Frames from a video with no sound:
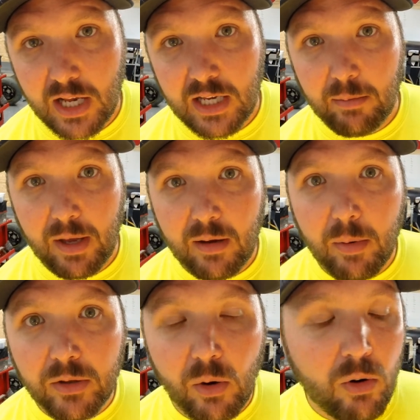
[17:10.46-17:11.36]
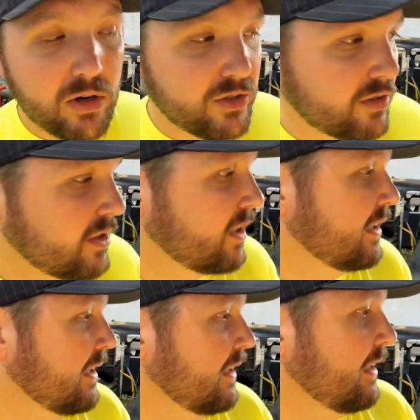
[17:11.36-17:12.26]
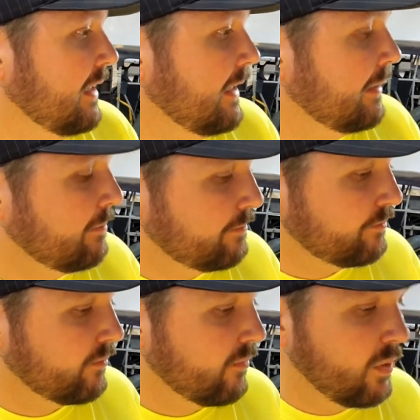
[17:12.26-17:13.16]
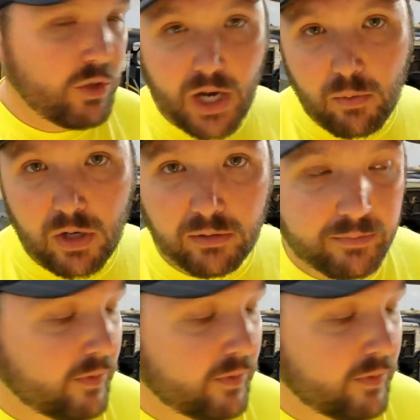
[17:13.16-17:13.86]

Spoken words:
got to get back up on the horse, which I will.